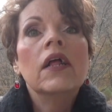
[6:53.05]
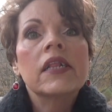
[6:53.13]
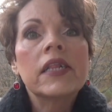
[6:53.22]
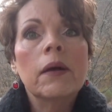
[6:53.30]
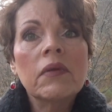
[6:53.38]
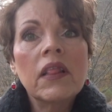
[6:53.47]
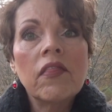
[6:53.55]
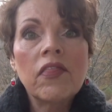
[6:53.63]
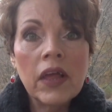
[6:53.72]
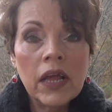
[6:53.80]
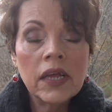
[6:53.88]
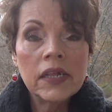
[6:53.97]
Some of the
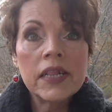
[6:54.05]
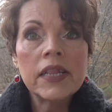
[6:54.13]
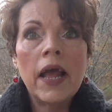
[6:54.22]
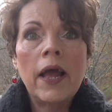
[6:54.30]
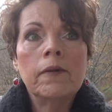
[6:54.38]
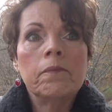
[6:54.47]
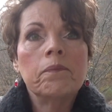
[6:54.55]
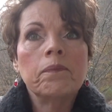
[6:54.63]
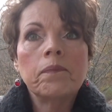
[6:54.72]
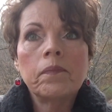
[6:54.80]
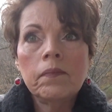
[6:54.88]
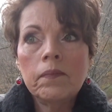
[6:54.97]
things that
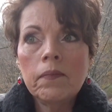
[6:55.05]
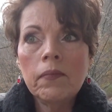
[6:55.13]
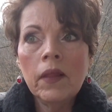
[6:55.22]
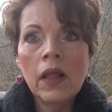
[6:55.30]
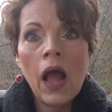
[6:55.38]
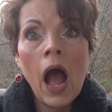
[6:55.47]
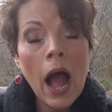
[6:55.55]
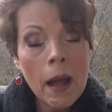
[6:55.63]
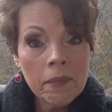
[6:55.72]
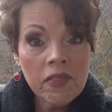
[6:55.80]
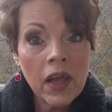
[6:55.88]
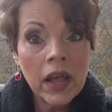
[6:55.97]

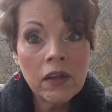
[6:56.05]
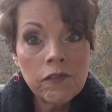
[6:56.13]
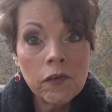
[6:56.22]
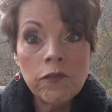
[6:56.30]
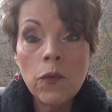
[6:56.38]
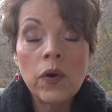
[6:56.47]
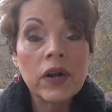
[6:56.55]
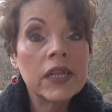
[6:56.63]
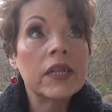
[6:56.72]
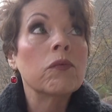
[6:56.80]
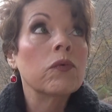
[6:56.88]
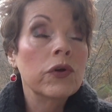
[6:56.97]
I'm thankful for
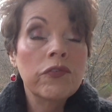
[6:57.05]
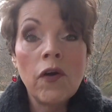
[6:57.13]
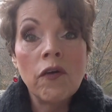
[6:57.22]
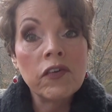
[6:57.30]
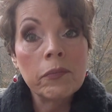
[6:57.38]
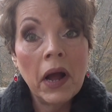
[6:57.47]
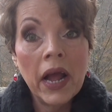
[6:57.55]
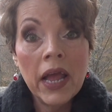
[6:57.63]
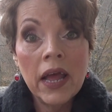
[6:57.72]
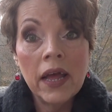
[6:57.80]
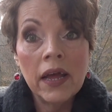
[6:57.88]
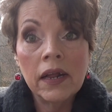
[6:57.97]
is a roof over my
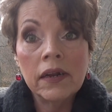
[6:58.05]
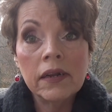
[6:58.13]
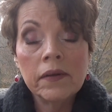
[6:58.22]
head.